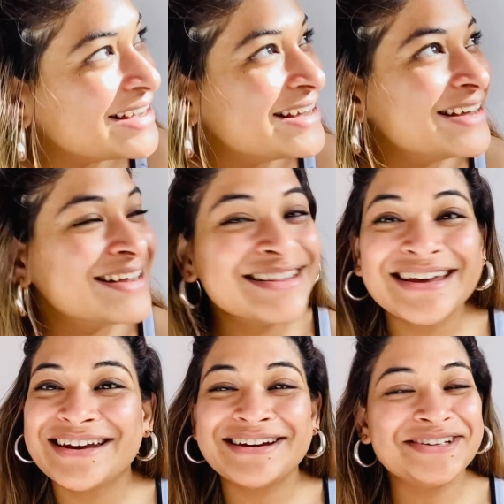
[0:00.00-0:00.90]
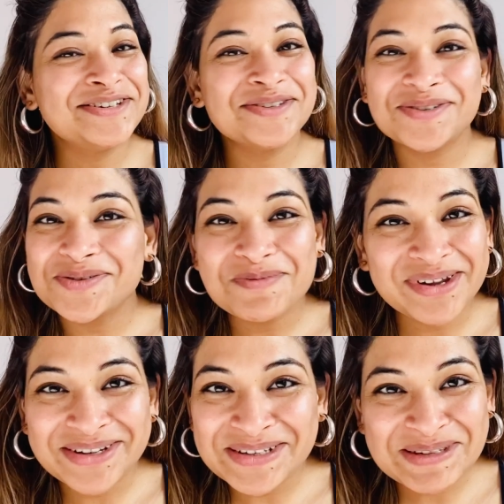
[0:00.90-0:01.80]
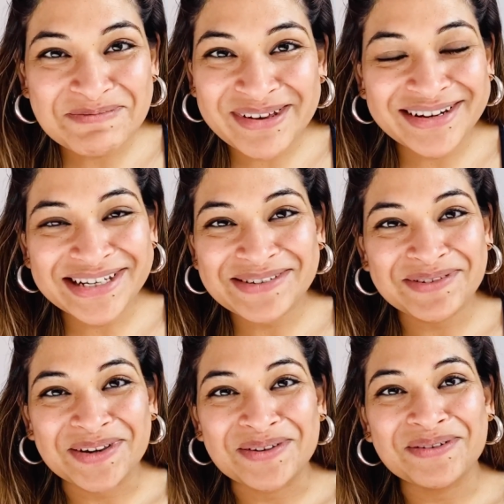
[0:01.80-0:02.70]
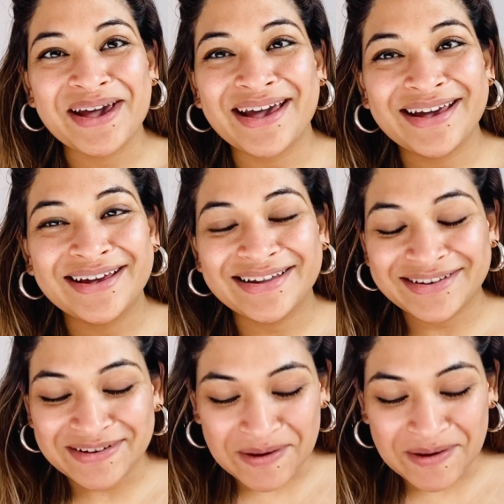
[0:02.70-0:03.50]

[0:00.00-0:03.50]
there are just too many spirits for you, and